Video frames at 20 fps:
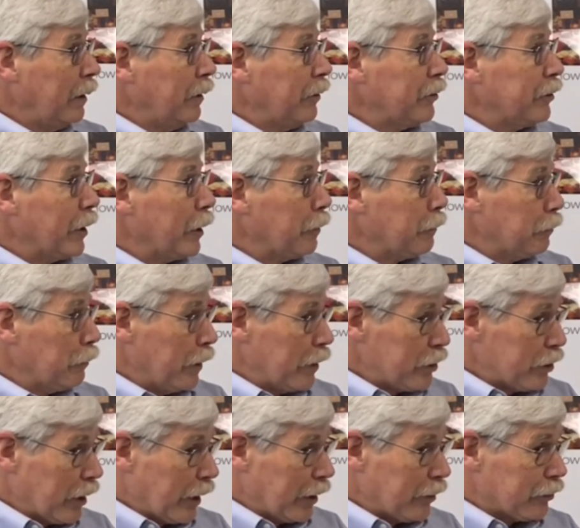Center for
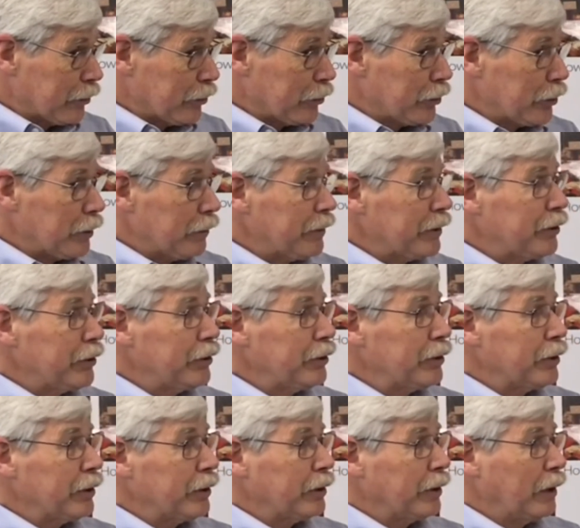Educational Services
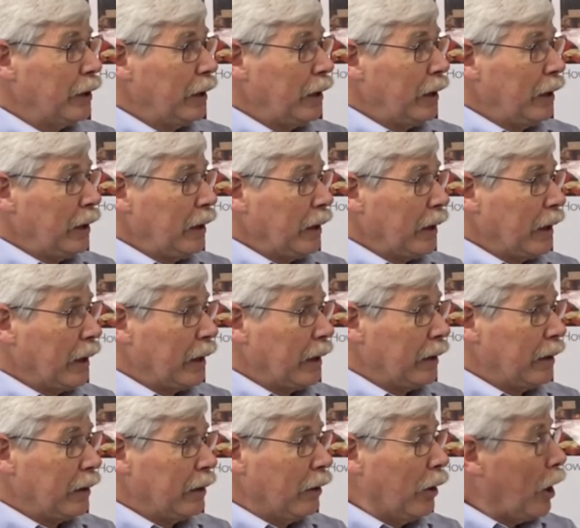in